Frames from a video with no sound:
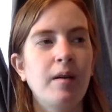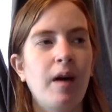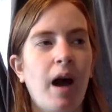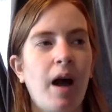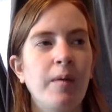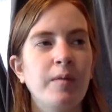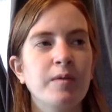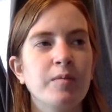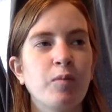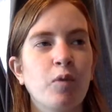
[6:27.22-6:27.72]

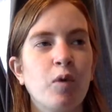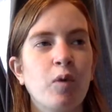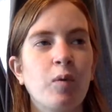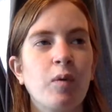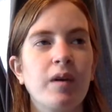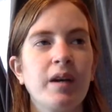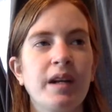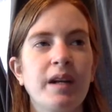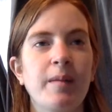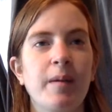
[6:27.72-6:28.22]
I was more
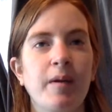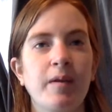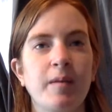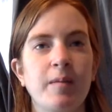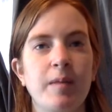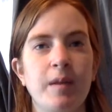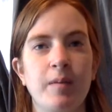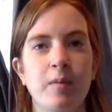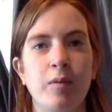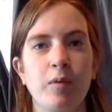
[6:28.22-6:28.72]
worried about the
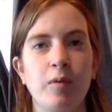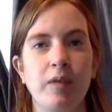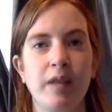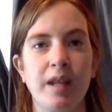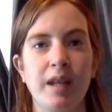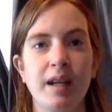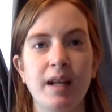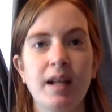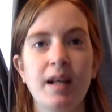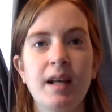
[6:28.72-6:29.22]
people
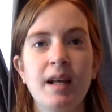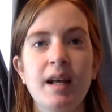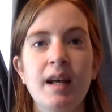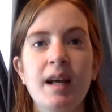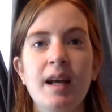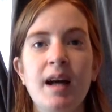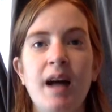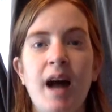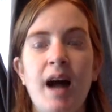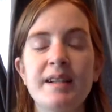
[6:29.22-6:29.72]
that
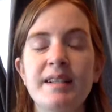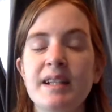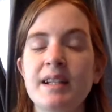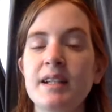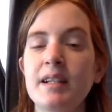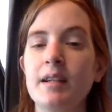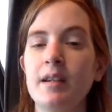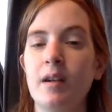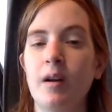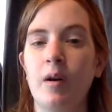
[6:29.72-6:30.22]
I
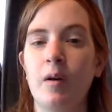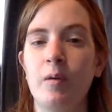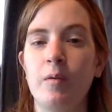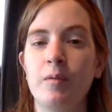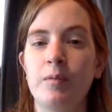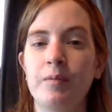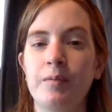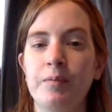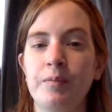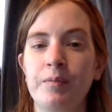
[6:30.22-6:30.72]
didn't know
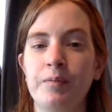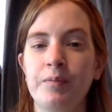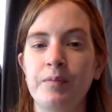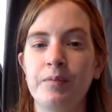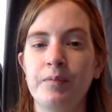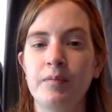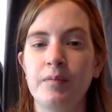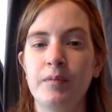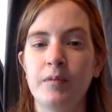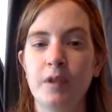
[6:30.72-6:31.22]

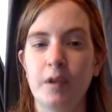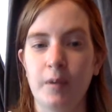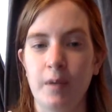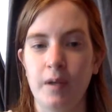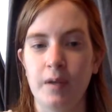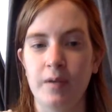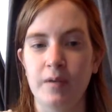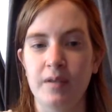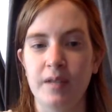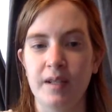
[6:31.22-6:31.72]
knowing
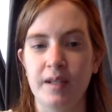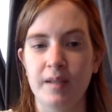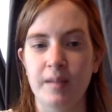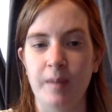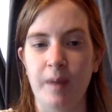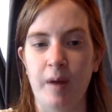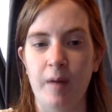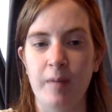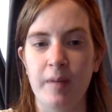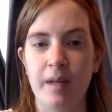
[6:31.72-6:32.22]
those things
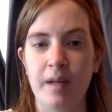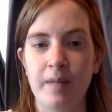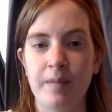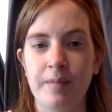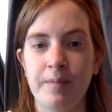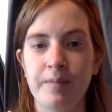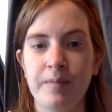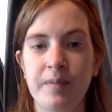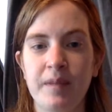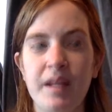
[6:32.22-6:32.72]
about me.
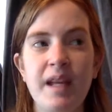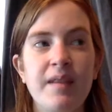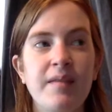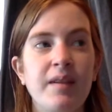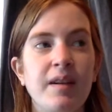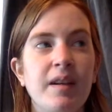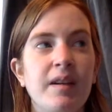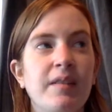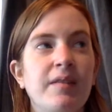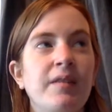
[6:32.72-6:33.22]

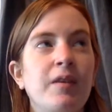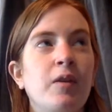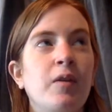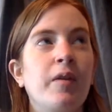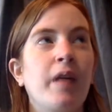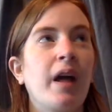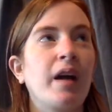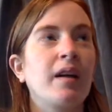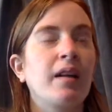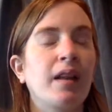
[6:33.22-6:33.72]
Even if, you know,
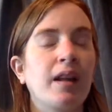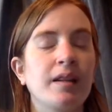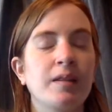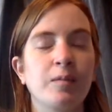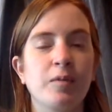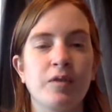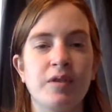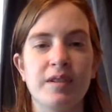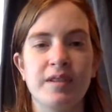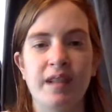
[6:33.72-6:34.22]
that
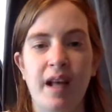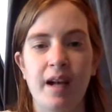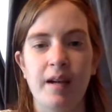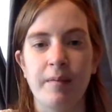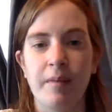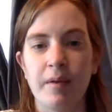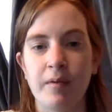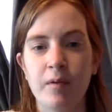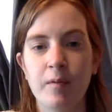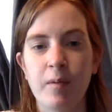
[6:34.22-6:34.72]
collectible just sat in
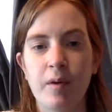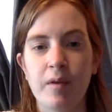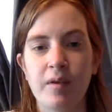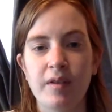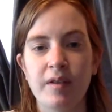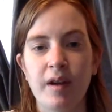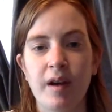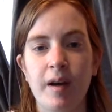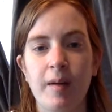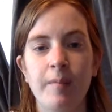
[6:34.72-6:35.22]
my room all the
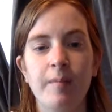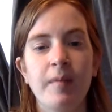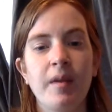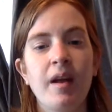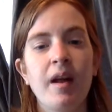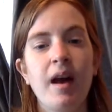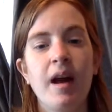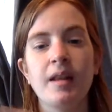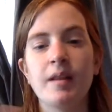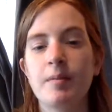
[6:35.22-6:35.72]
time,
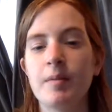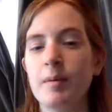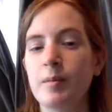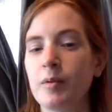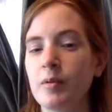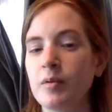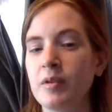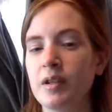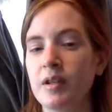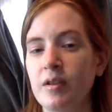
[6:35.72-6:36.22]
and the
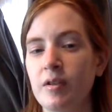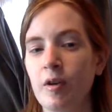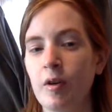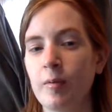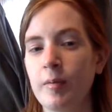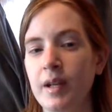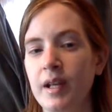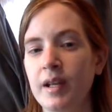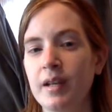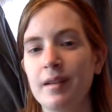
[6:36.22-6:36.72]
people who didn't know
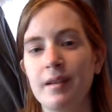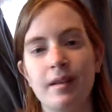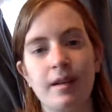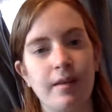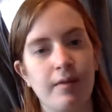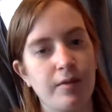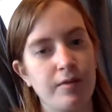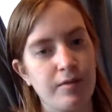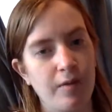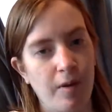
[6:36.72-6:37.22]
me
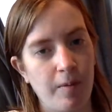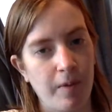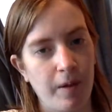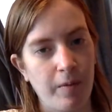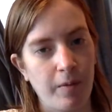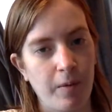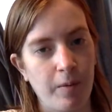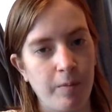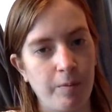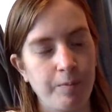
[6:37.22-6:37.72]
never saw my
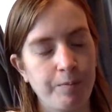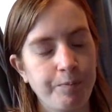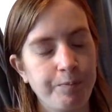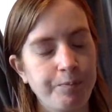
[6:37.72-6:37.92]
room.